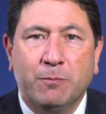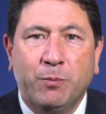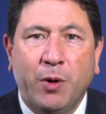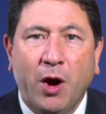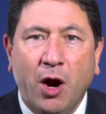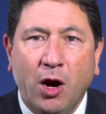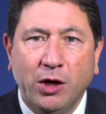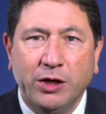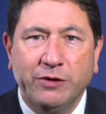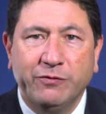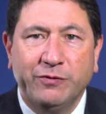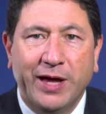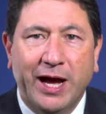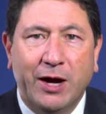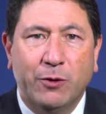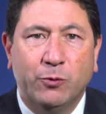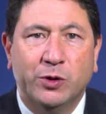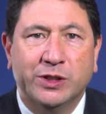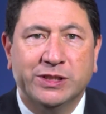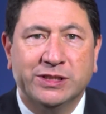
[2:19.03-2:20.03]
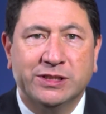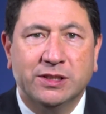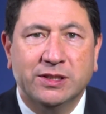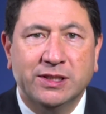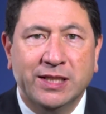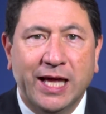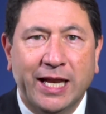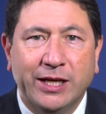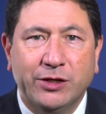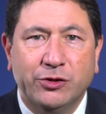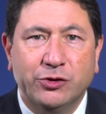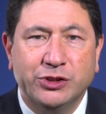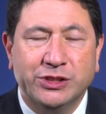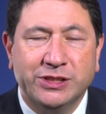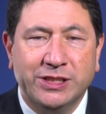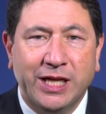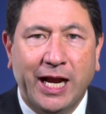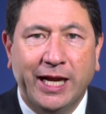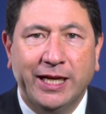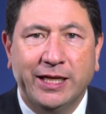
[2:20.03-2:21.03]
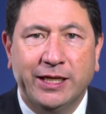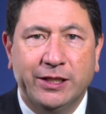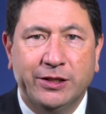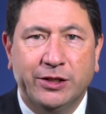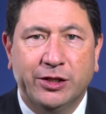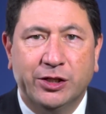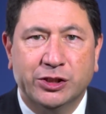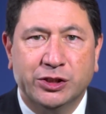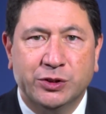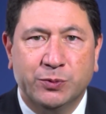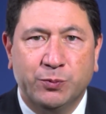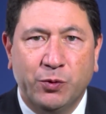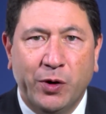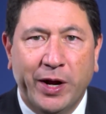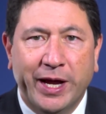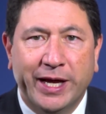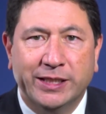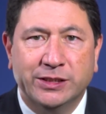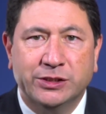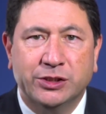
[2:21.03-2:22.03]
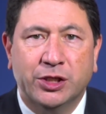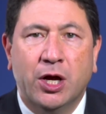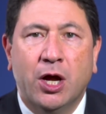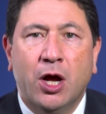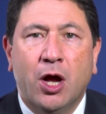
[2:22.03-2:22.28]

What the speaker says: Part of that was lenders tightening their spreads,